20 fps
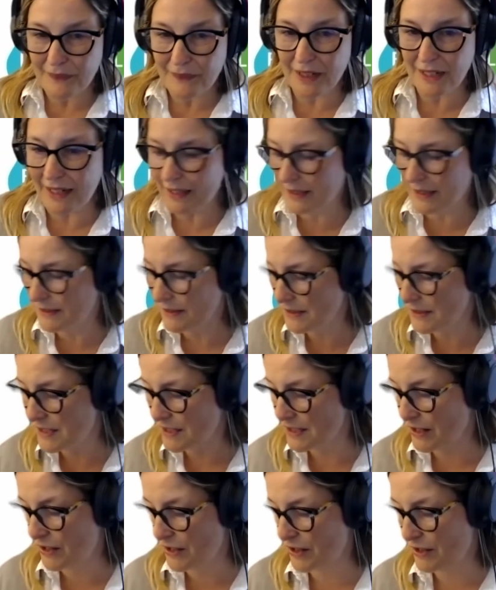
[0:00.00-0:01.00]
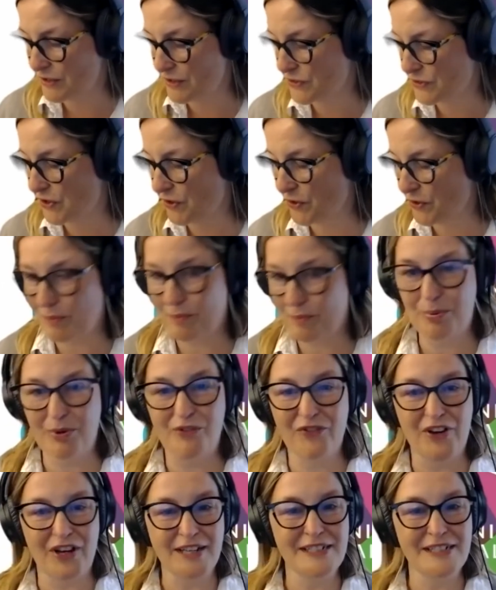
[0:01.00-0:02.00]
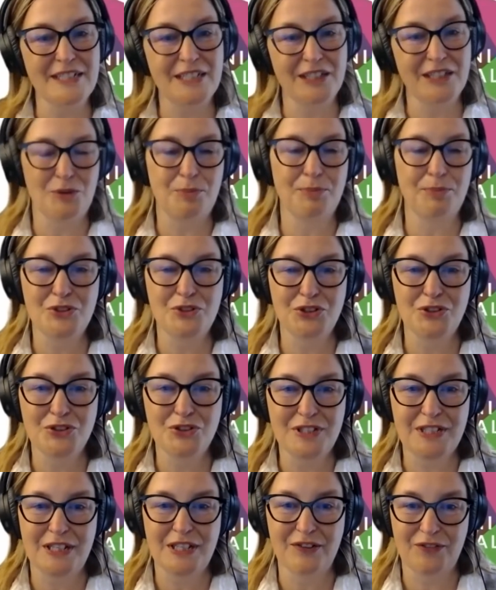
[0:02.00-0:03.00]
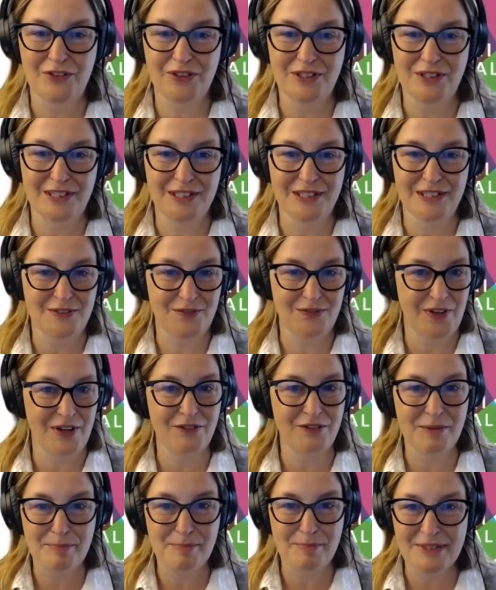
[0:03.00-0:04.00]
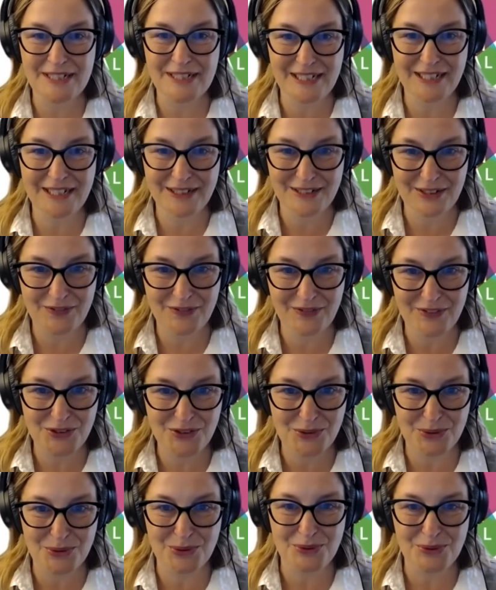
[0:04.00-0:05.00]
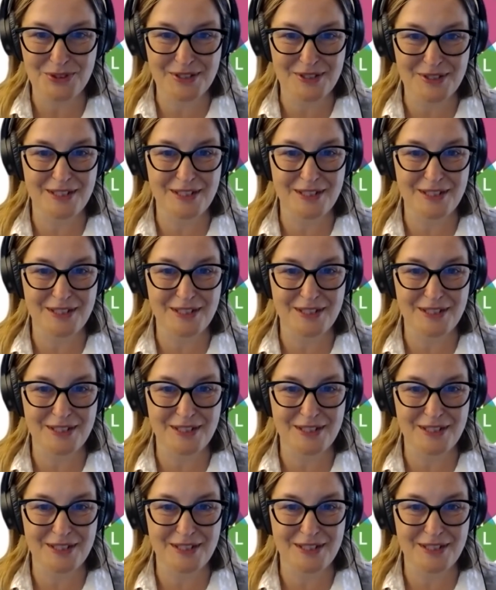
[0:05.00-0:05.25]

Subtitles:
And so providing an opportunity for these very busy individuals,